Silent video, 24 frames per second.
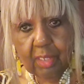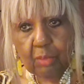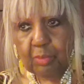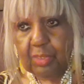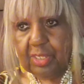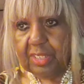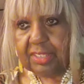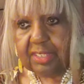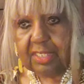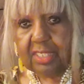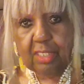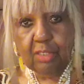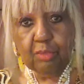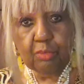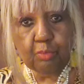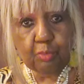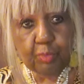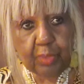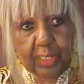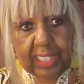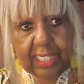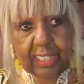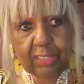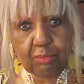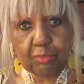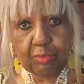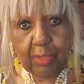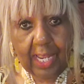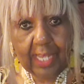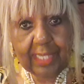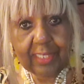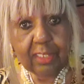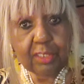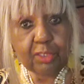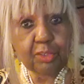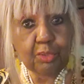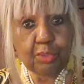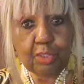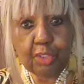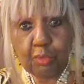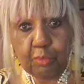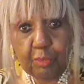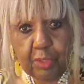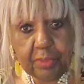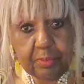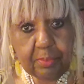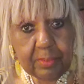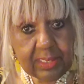We're still reading, writing, doing
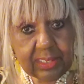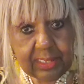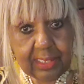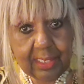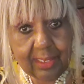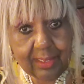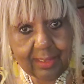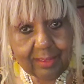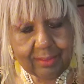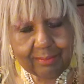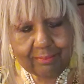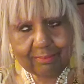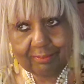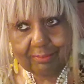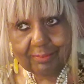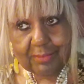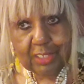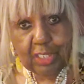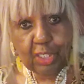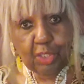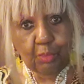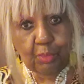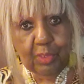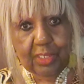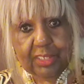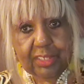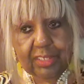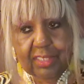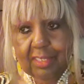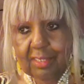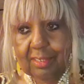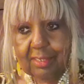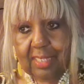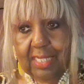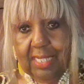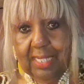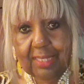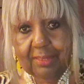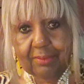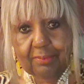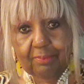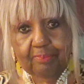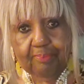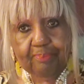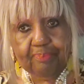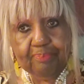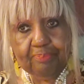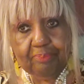arithmetic. we still can